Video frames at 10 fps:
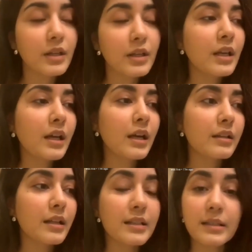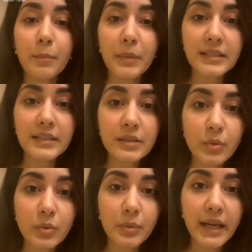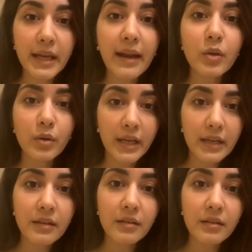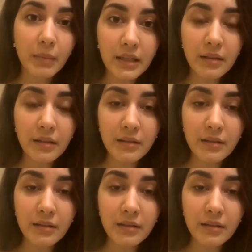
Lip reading: There are some places where we can donate money,